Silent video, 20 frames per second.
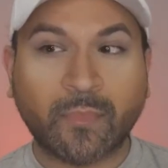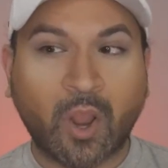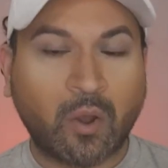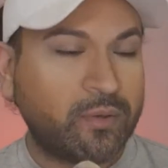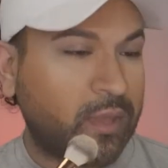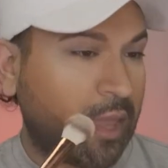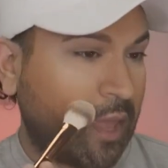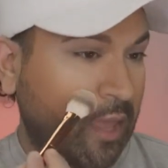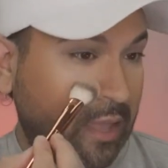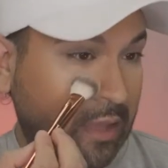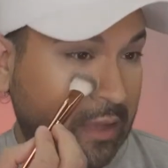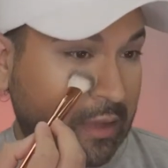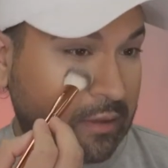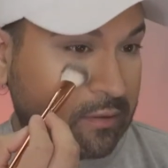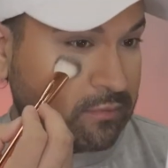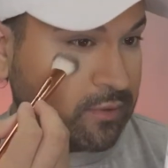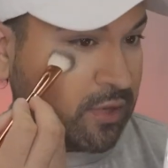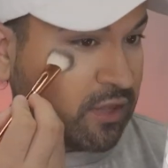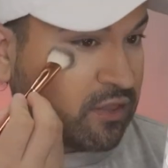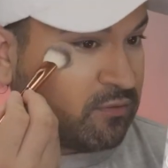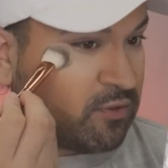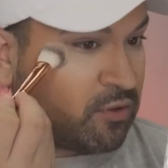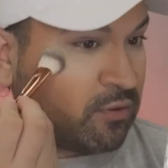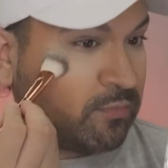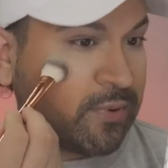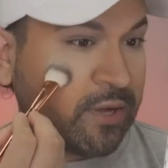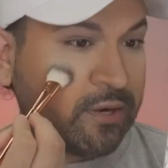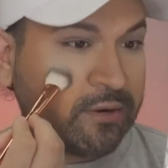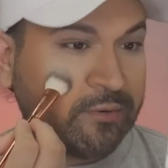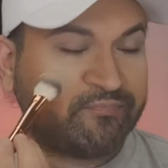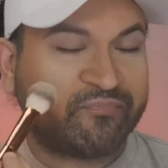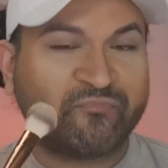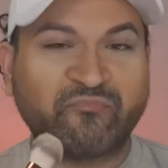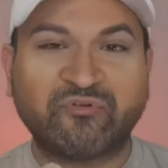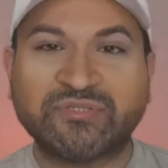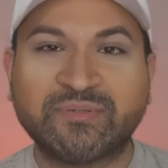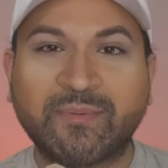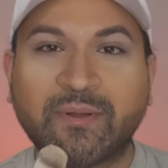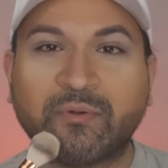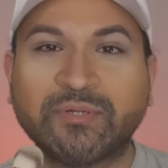Oh, yeah, that's a little better. For
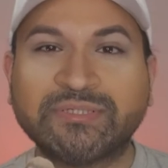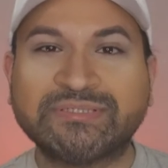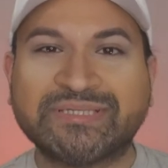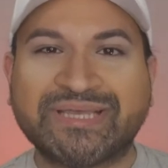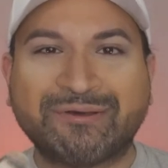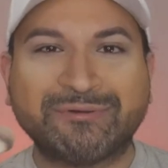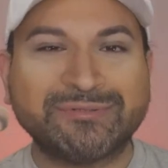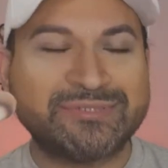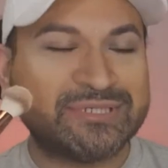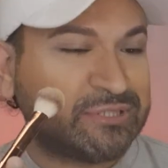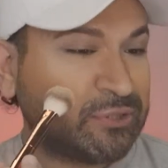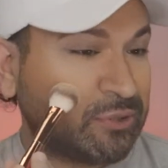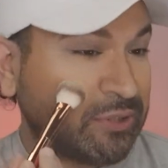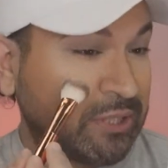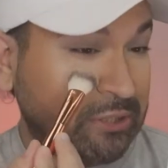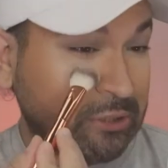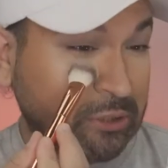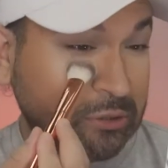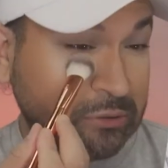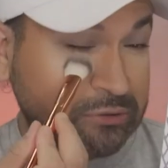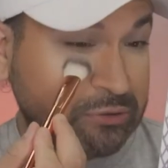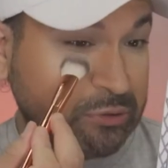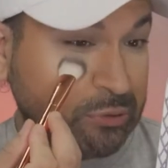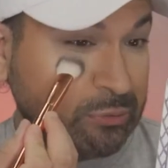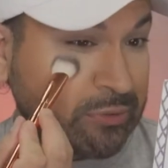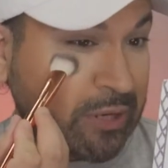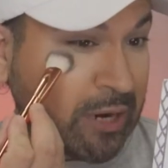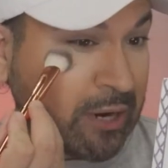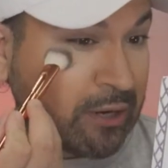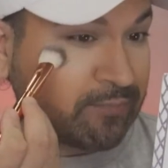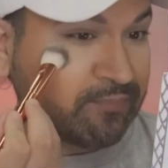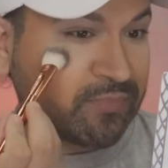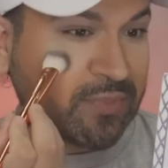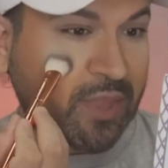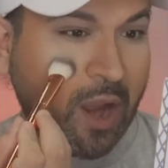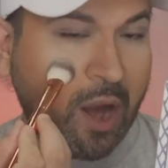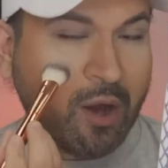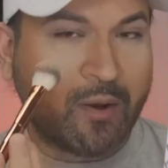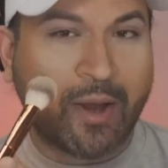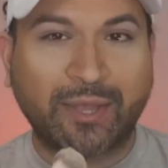some odd reason, it was just looking a little too dark.
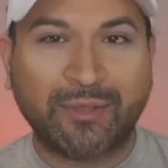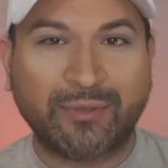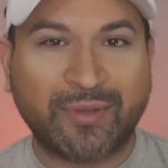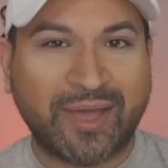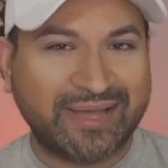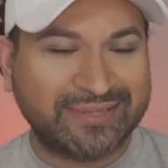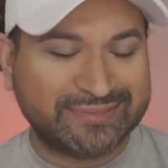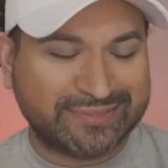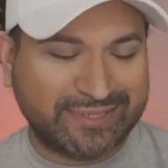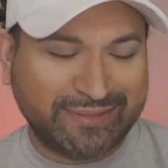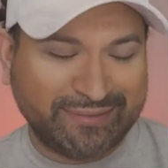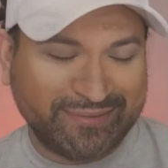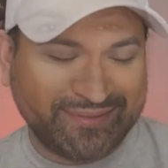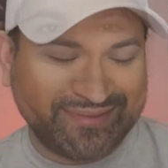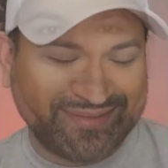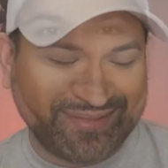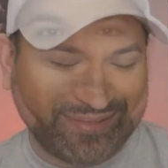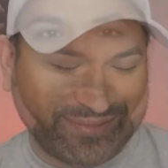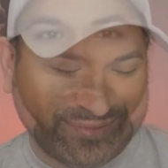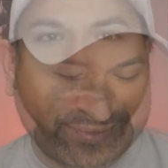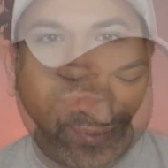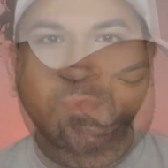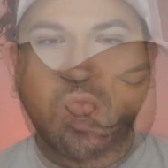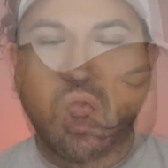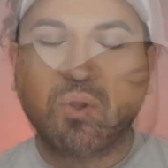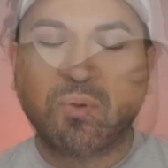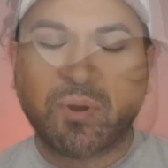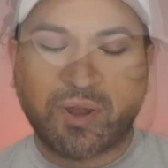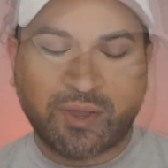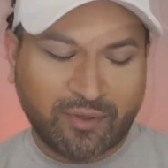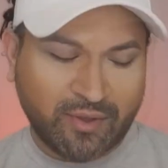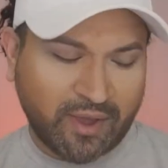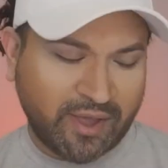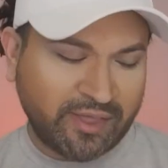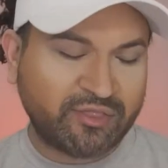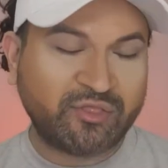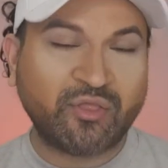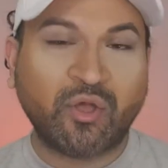All right, you guys. All right, you guys.